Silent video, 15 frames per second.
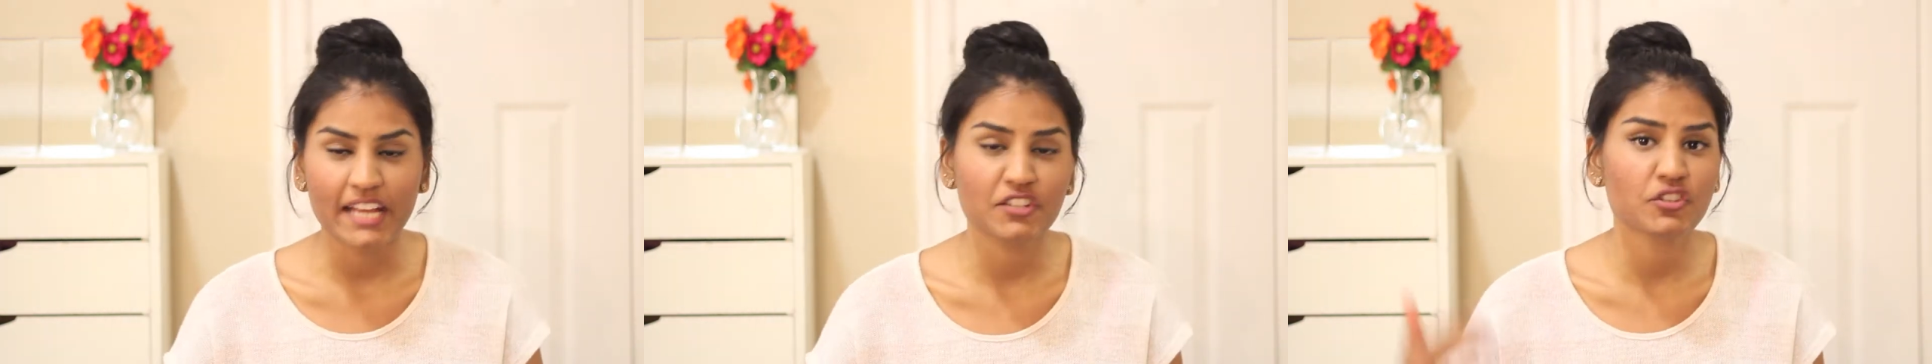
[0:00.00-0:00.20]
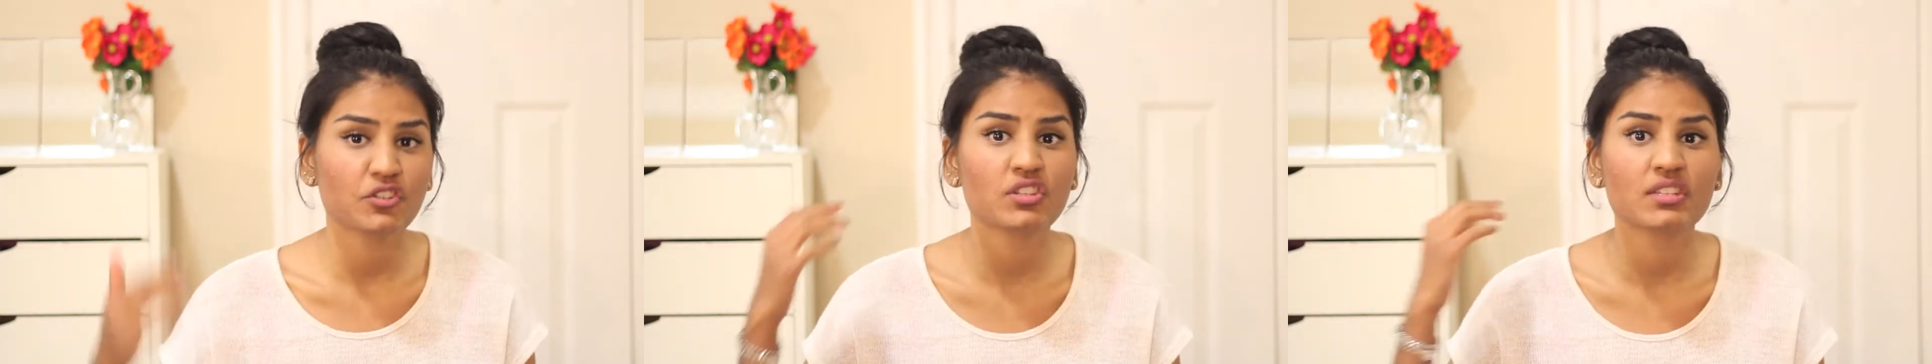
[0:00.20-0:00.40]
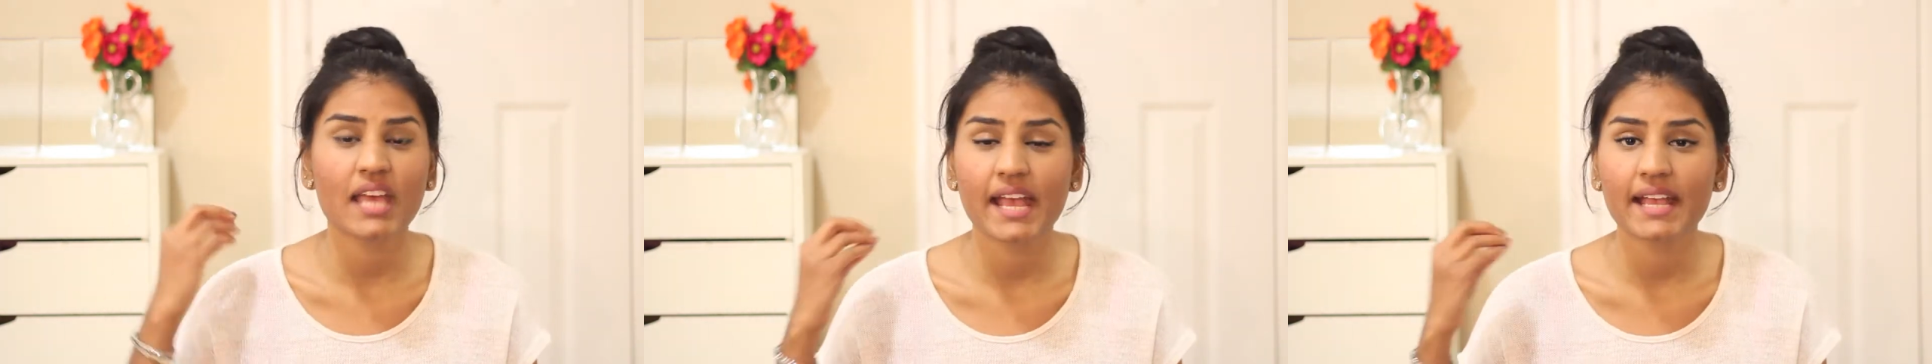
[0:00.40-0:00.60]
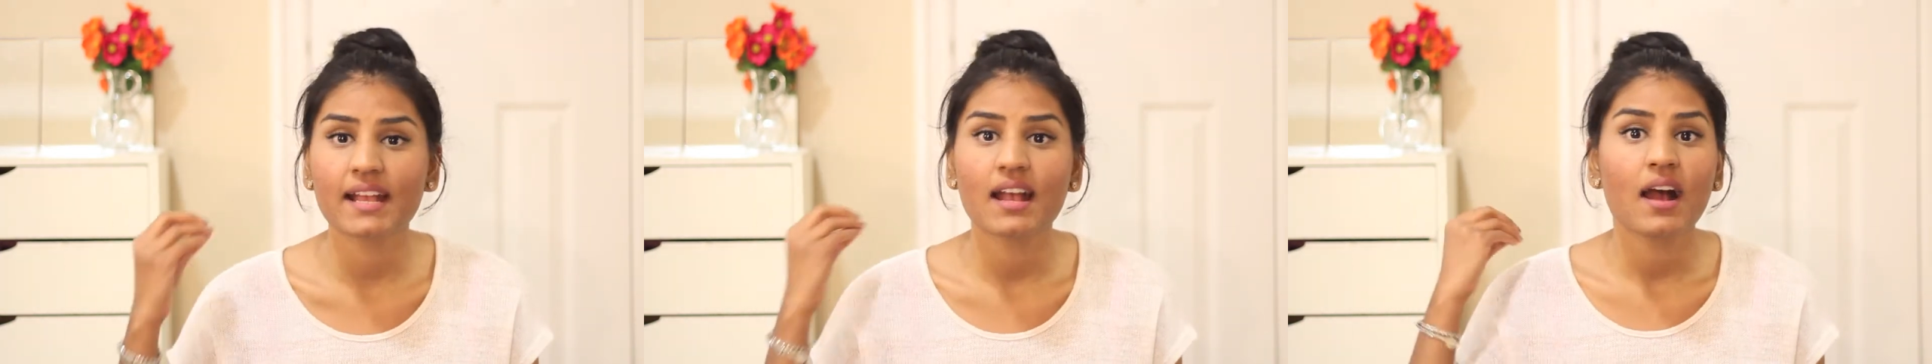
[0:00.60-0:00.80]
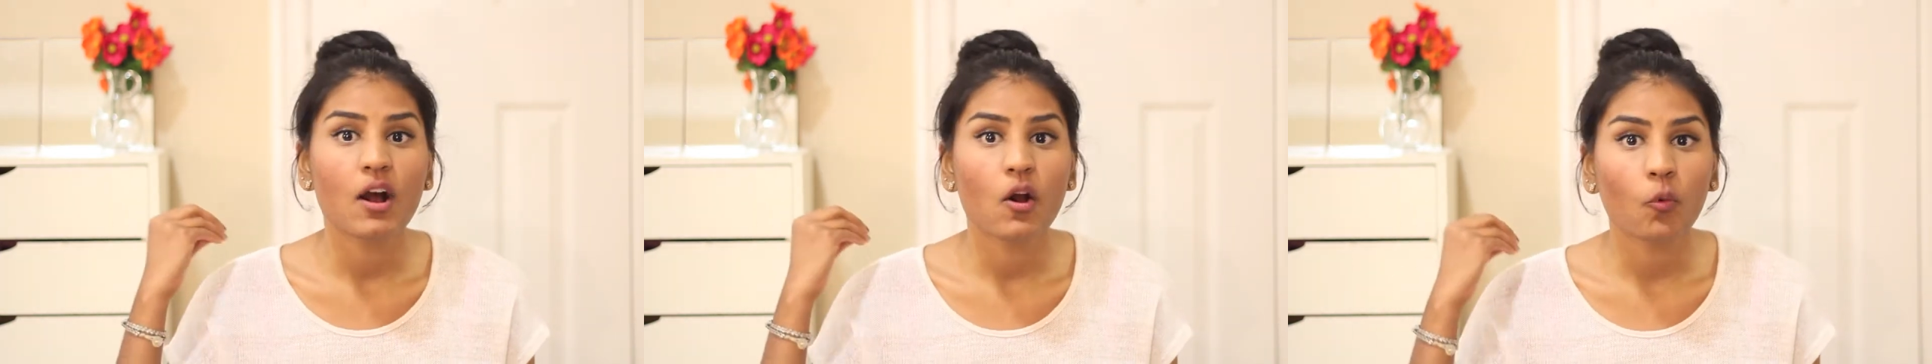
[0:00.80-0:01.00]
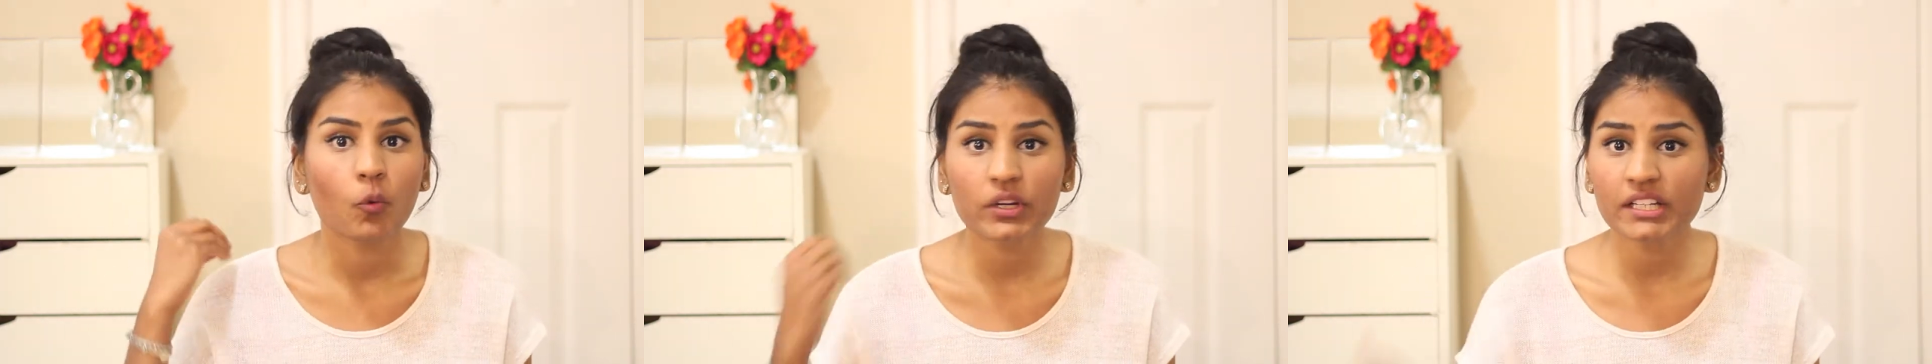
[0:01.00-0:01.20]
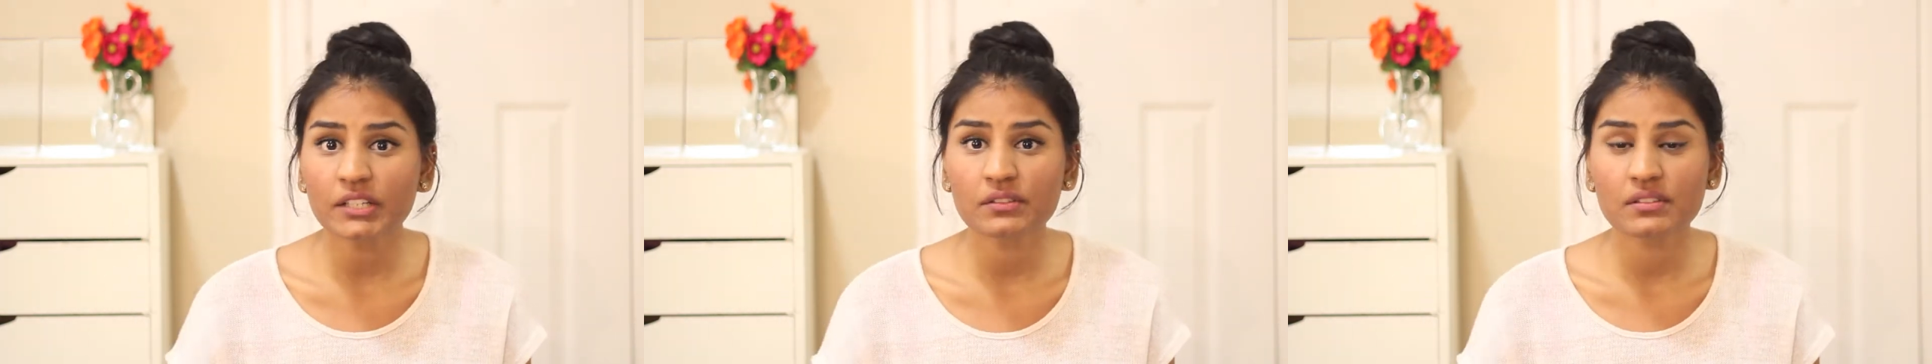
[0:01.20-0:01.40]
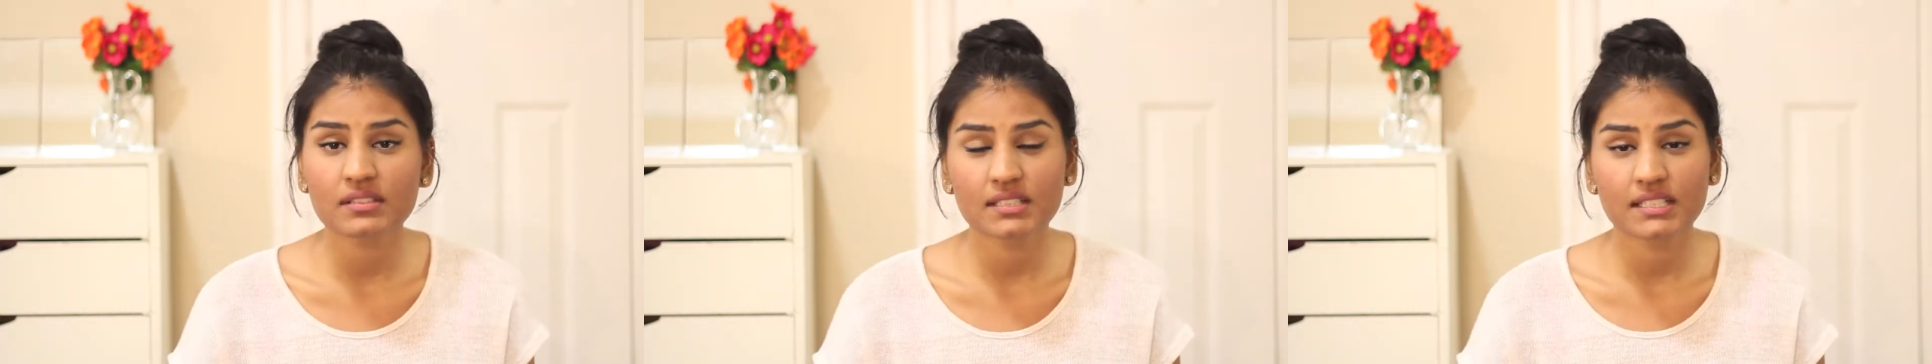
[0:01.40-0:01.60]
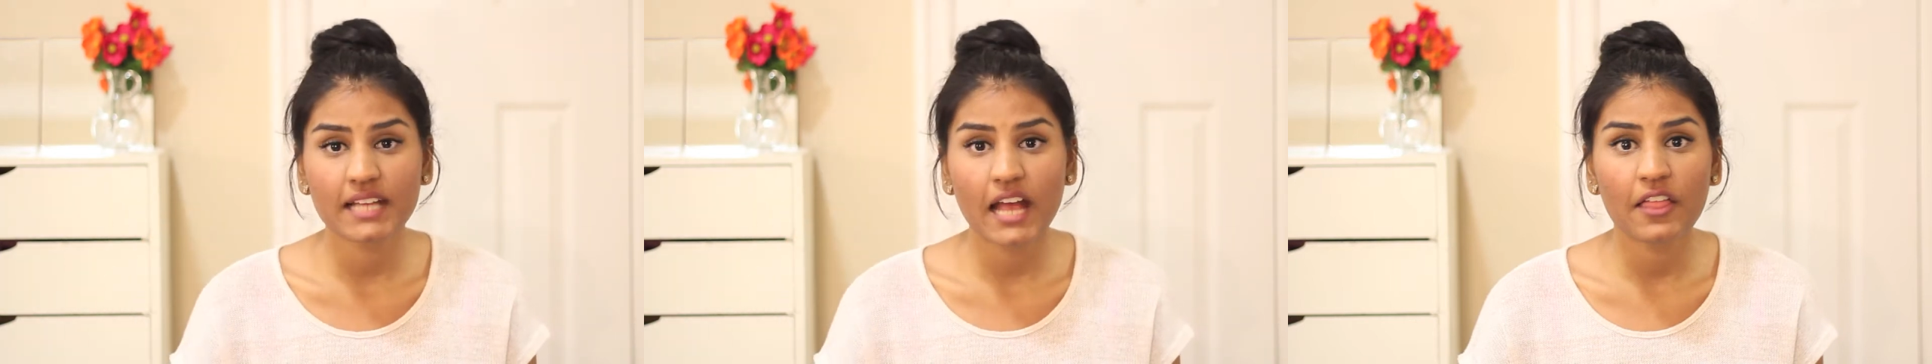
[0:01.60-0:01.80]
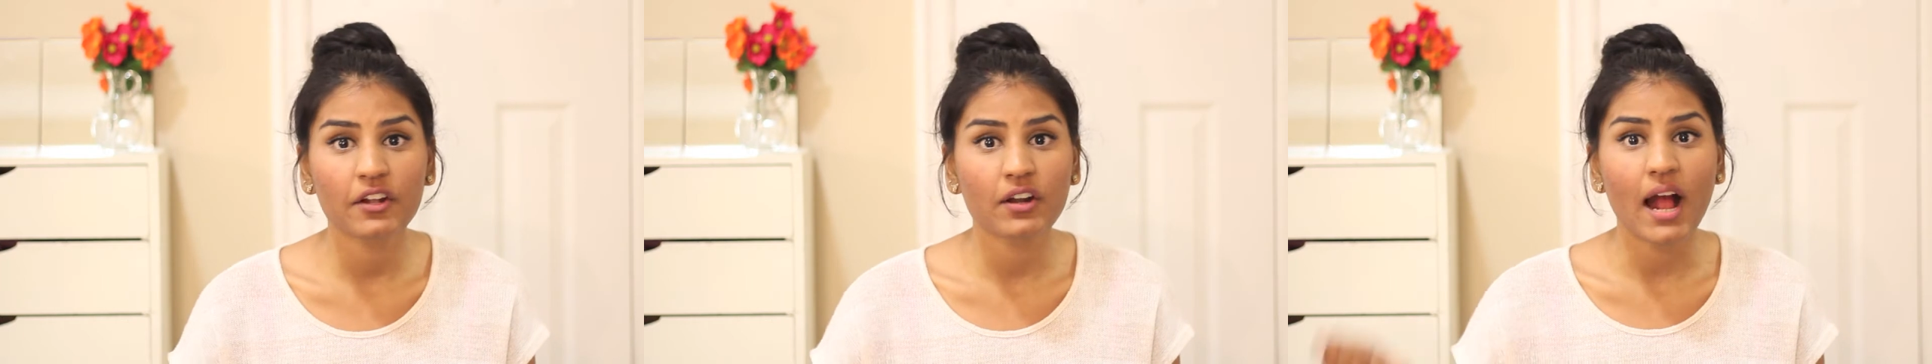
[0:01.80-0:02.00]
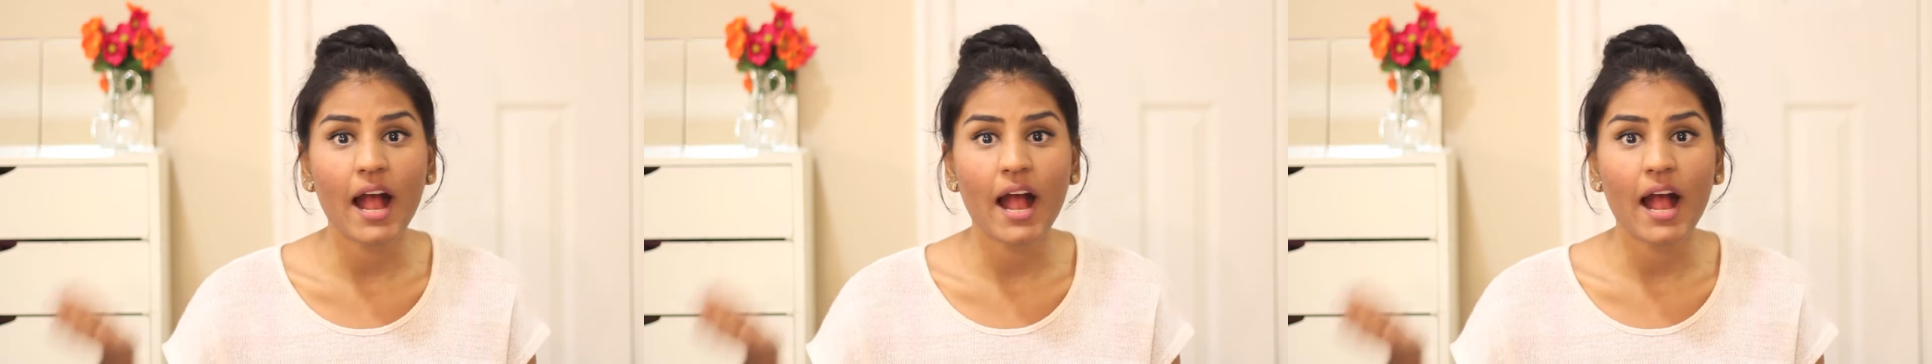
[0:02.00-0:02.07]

and just say, we're gonna do this together.